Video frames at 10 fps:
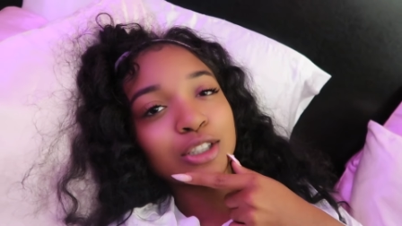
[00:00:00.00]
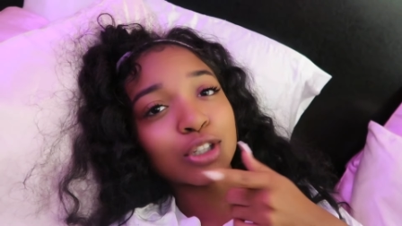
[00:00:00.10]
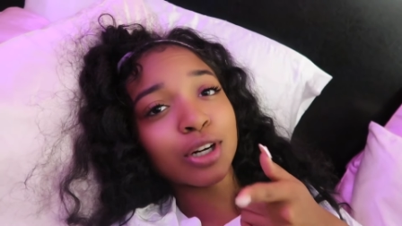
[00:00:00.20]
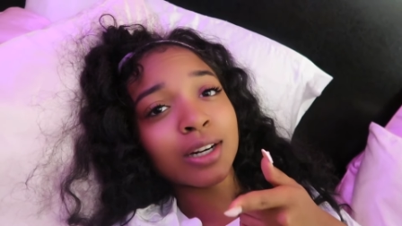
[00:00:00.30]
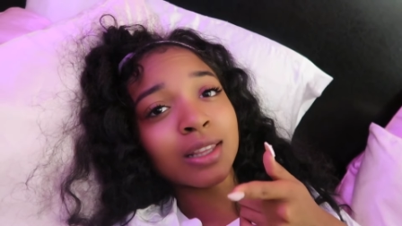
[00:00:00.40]

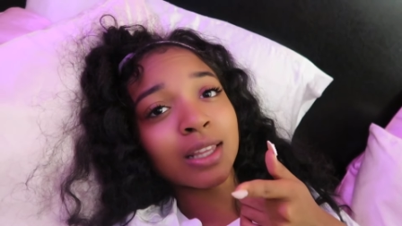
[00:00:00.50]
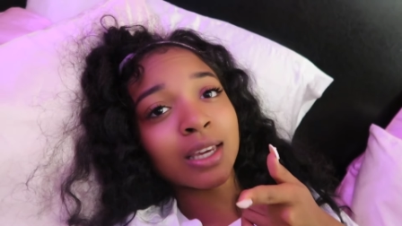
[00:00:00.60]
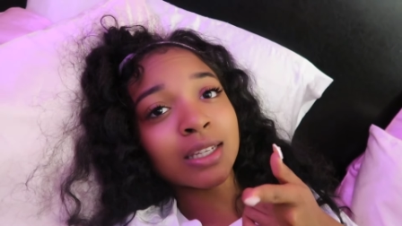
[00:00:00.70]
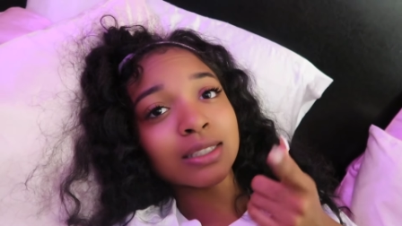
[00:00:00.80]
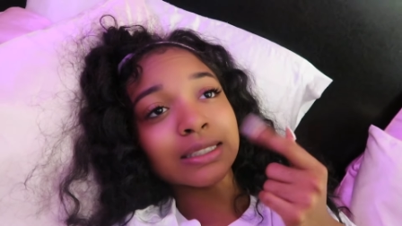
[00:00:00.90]
Started
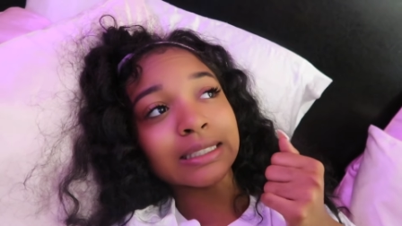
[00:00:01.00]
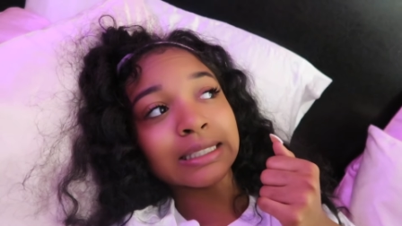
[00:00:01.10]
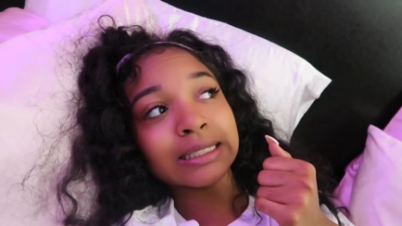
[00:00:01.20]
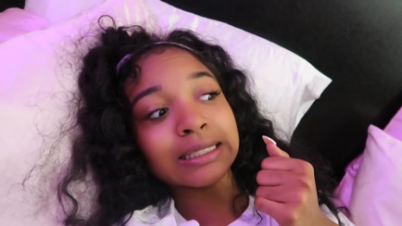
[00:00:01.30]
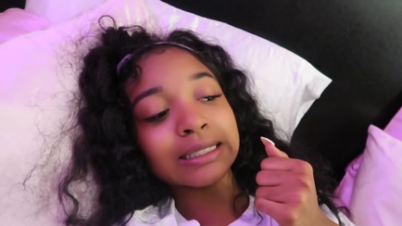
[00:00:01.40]
late
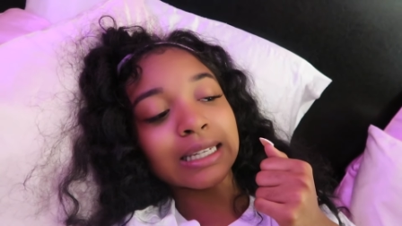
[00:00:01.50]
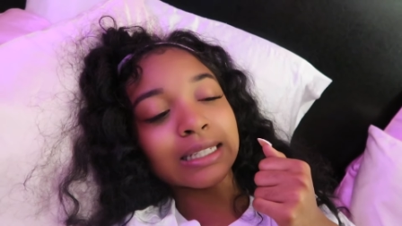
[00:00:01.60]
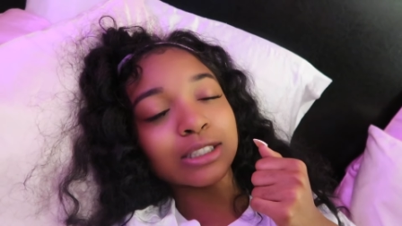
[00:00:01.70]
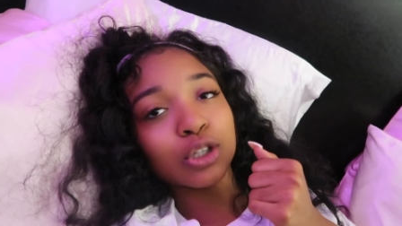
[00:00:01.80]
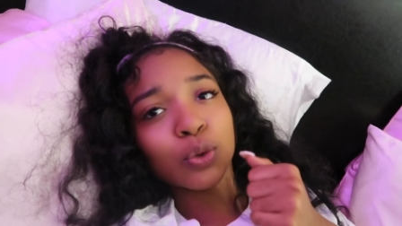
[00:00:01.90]
since I
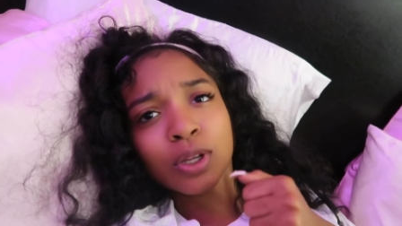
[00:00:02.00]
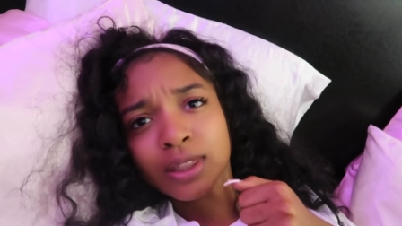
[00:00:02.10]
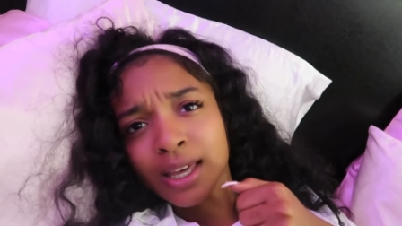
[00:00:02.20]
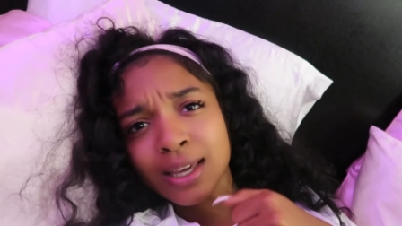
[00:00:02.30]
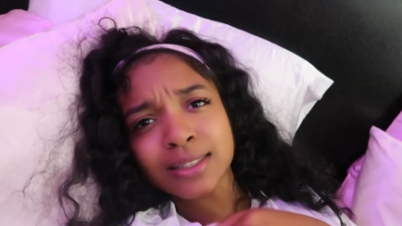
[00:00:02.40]
had to go
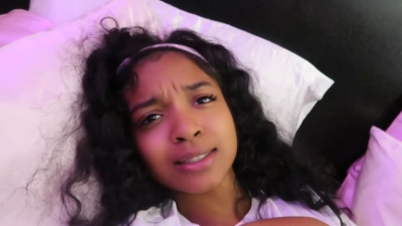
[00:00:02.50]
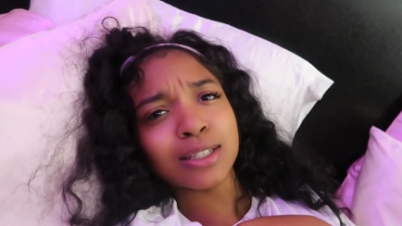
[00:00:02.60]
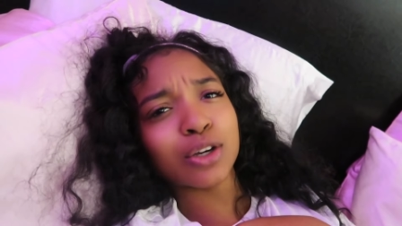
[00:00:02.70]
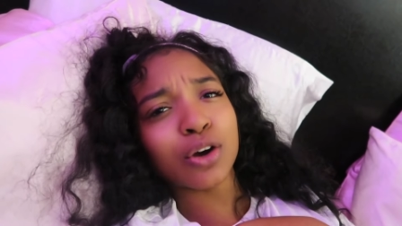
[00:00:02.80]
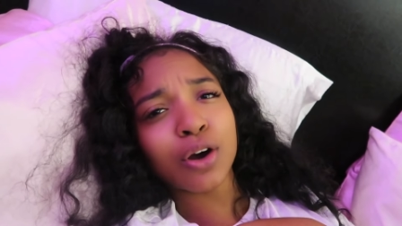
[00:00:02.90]
get that
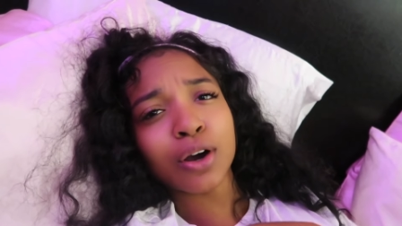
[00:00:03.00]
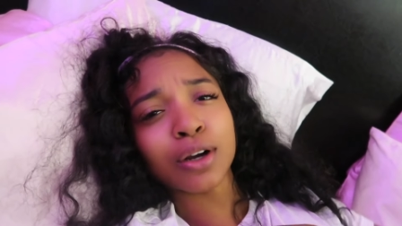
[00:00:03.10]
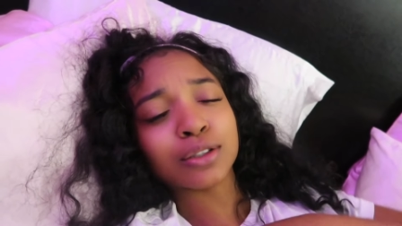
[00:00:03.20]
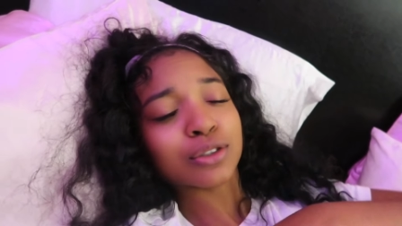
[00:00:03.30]
SD card.